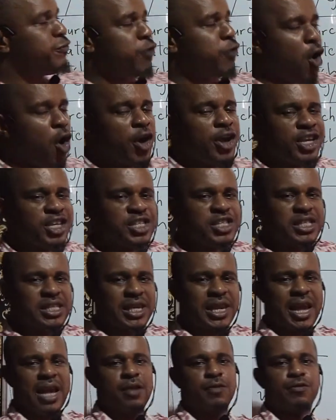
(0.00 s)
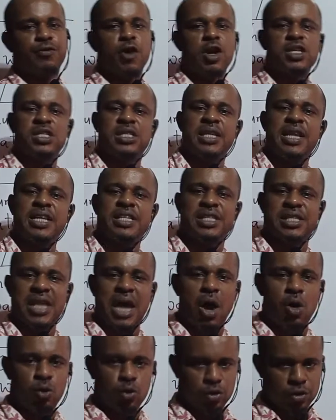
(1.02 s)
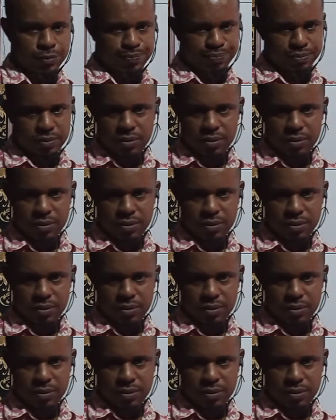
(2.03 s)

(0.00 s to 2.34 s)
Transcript: voiced and voiceless sound.